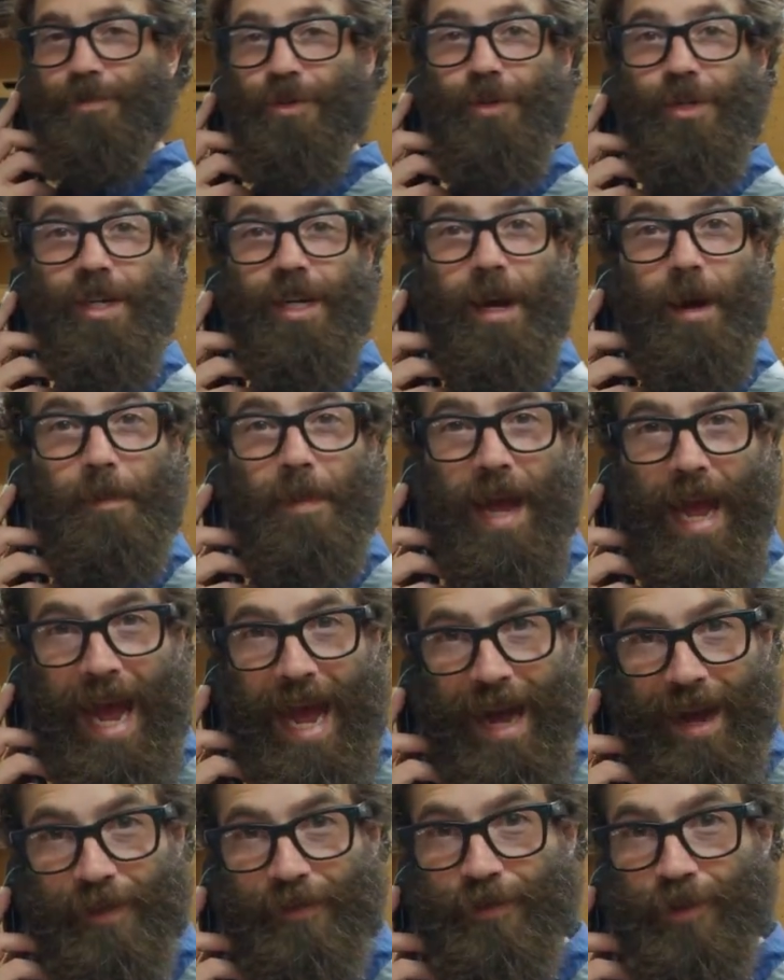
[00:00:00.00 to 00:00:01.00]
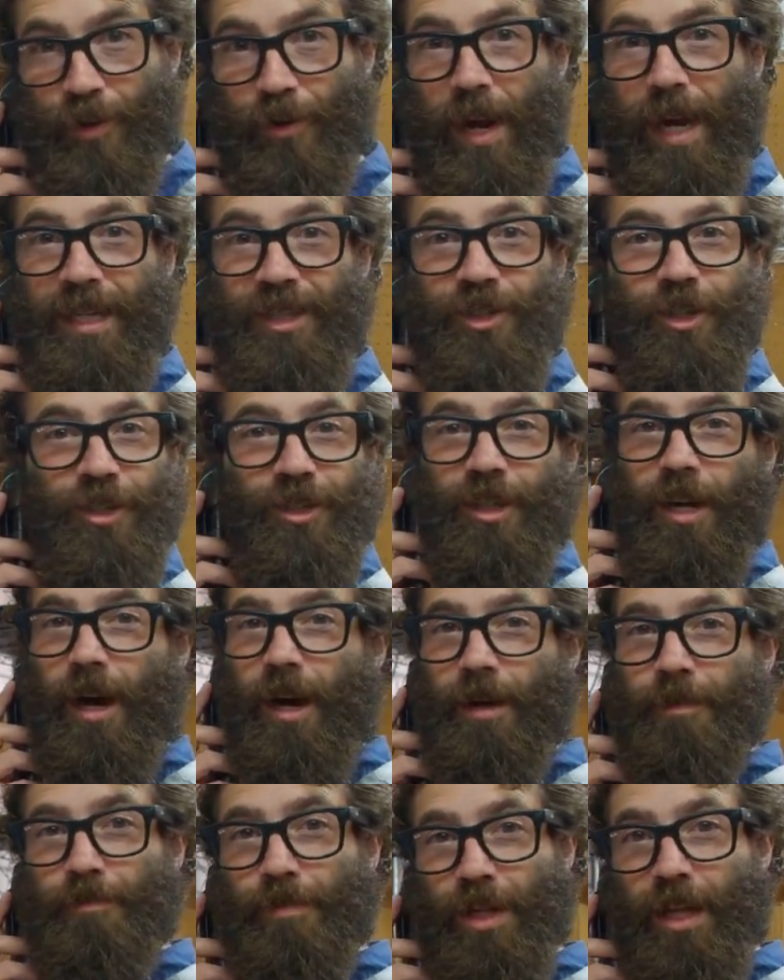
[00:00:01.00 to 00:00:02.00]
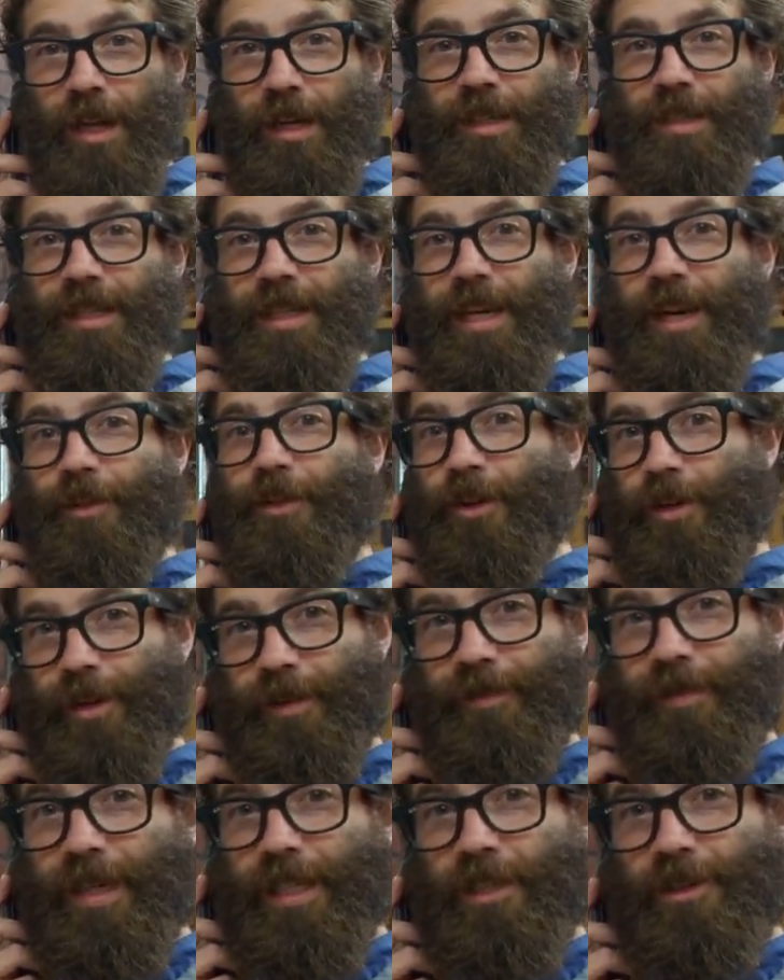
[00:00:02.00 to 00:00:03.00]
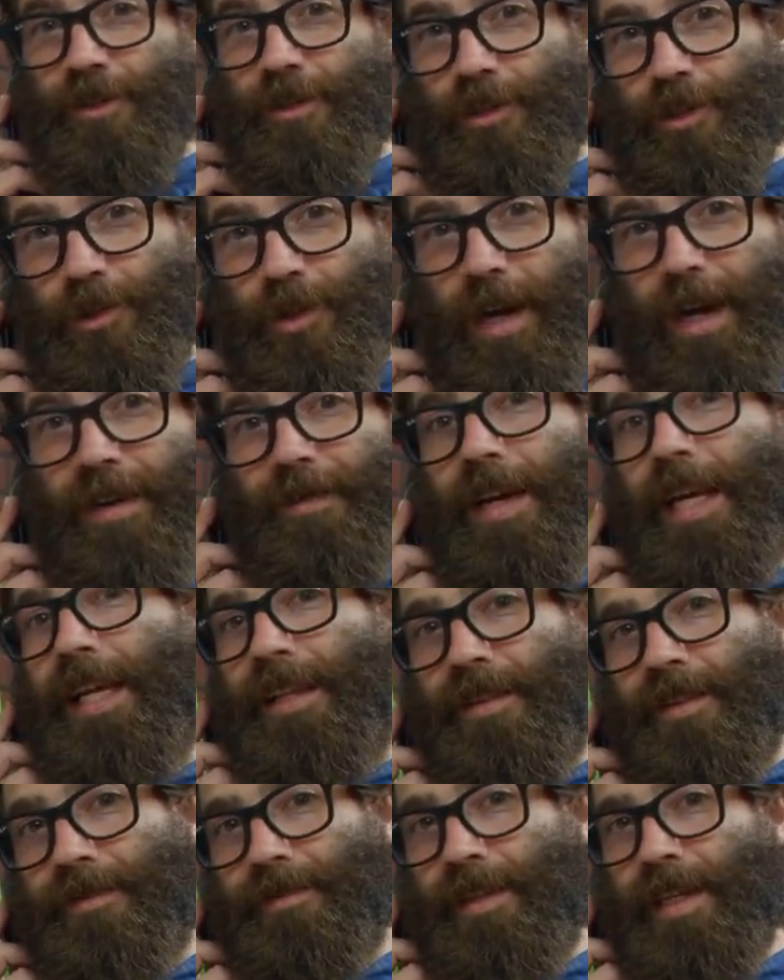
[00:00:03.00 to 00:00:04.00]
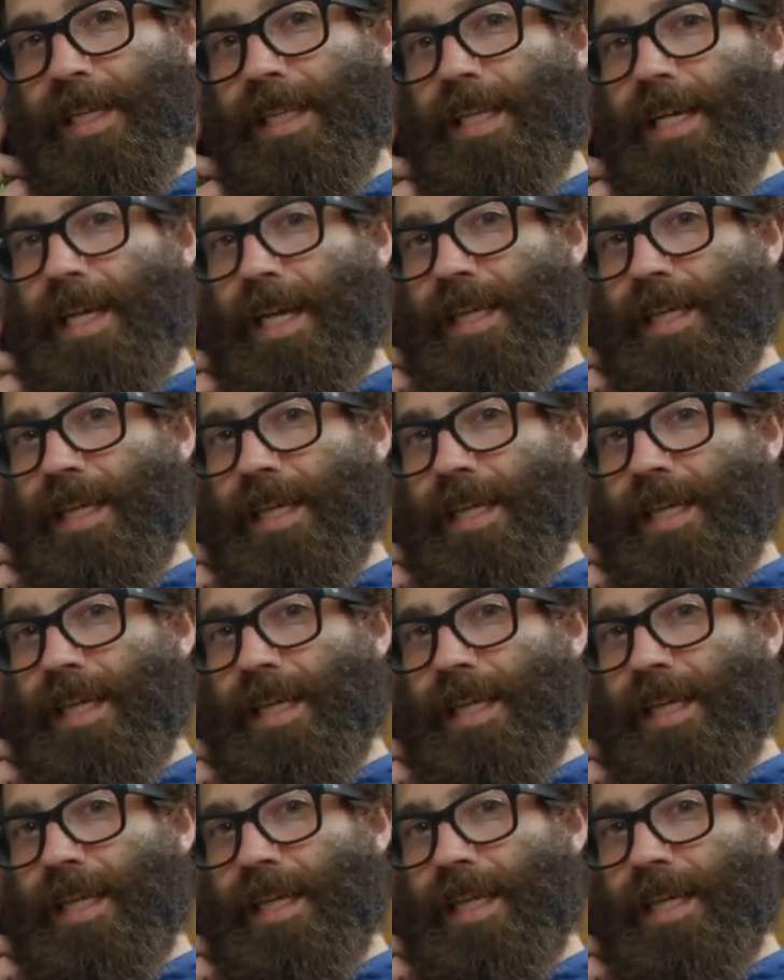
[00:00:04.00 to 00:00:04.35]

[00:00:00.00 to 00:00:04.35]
booted up after I just unplugged the other conventional drive and the failing